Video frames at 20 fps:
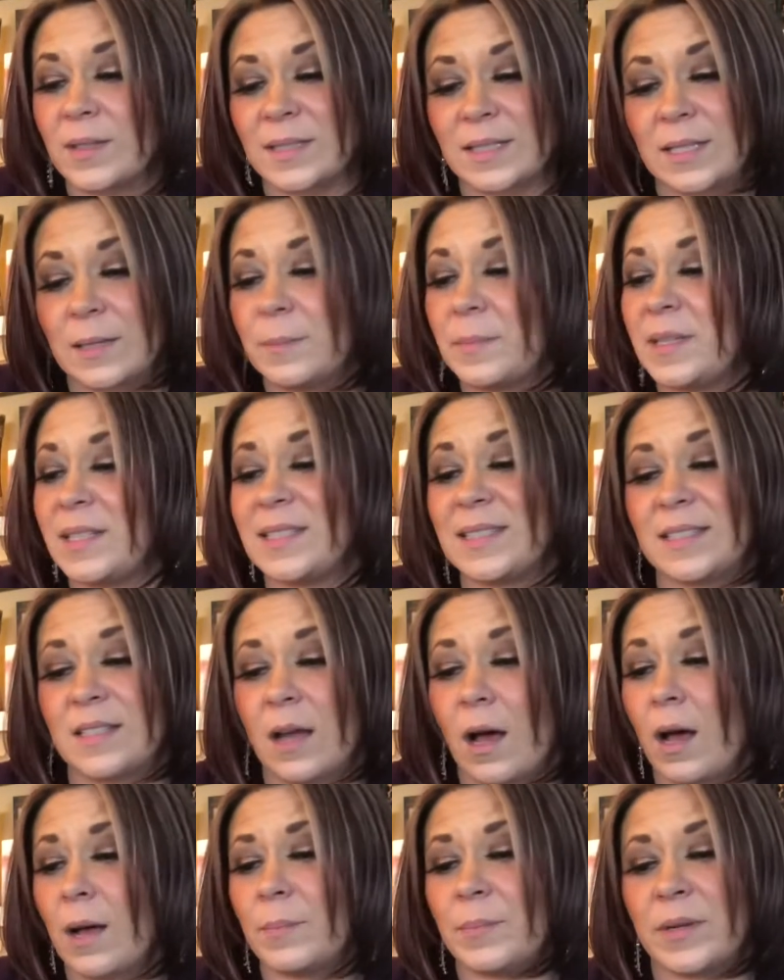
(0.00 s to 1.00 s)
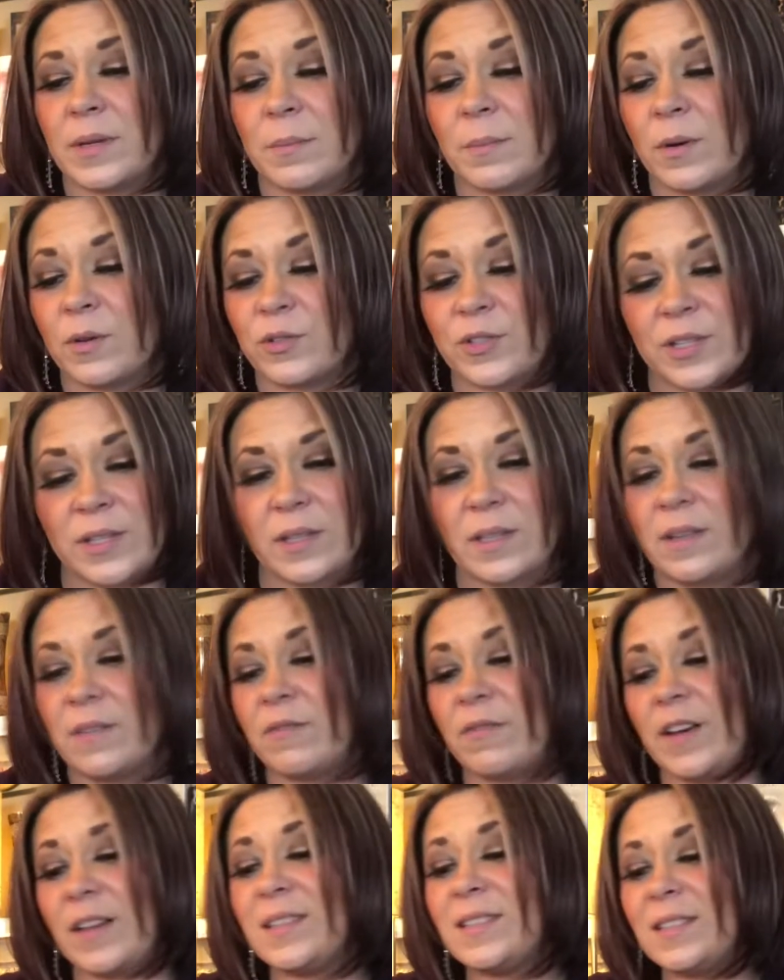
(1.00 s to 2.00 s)
Somebody's not been emotionally
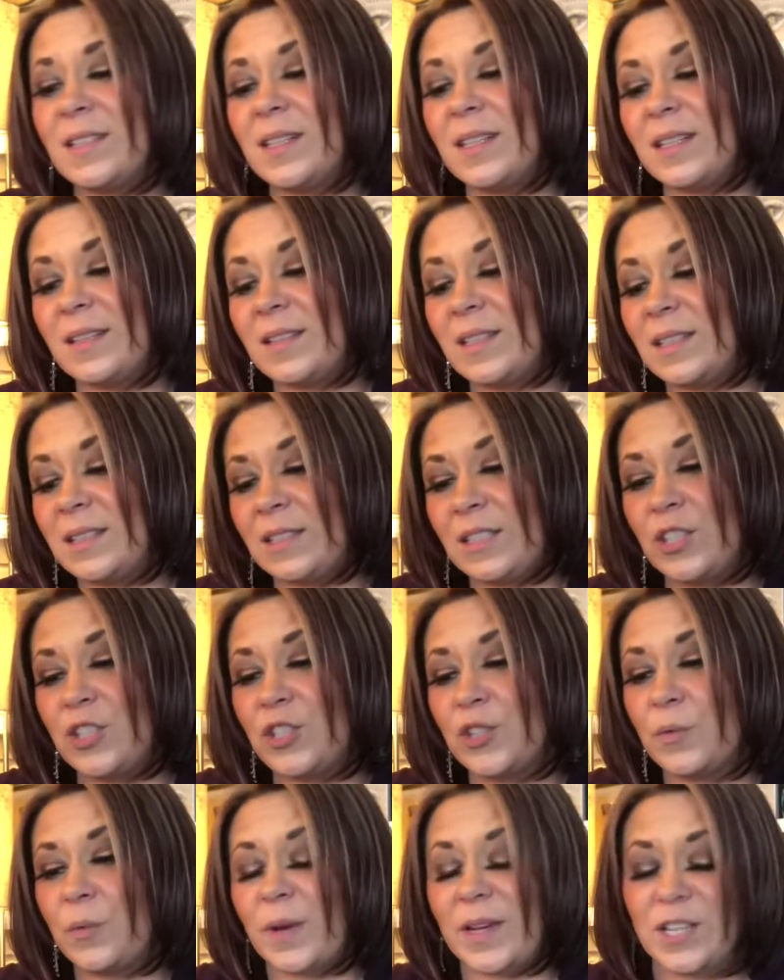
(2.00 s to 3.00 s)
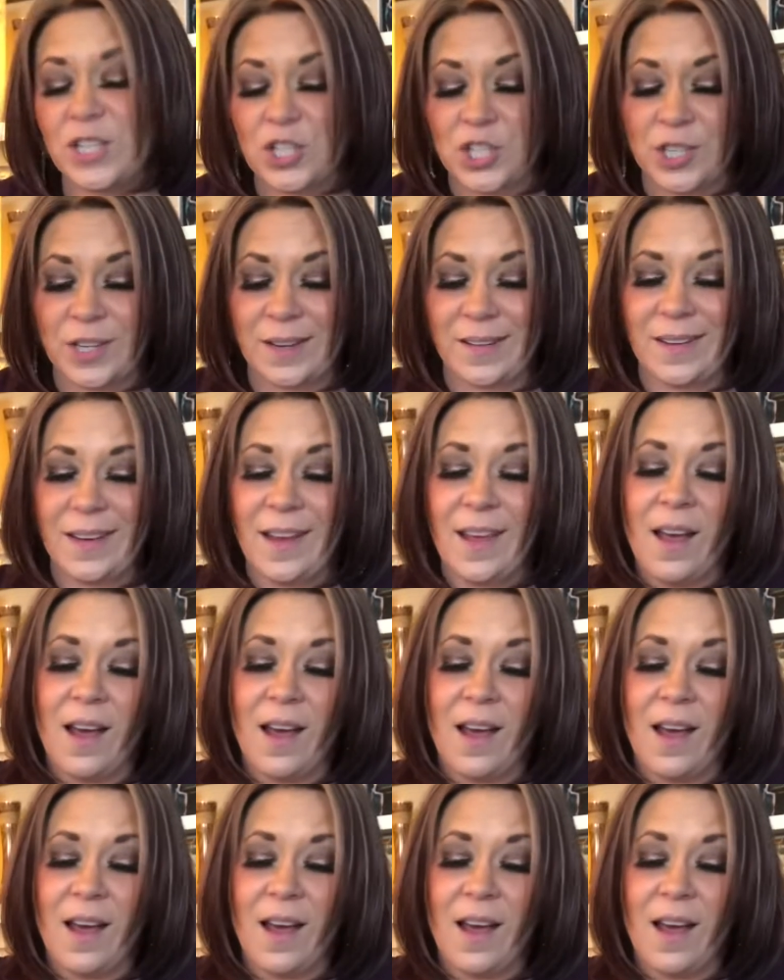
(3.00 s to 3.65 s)
invested in this situation.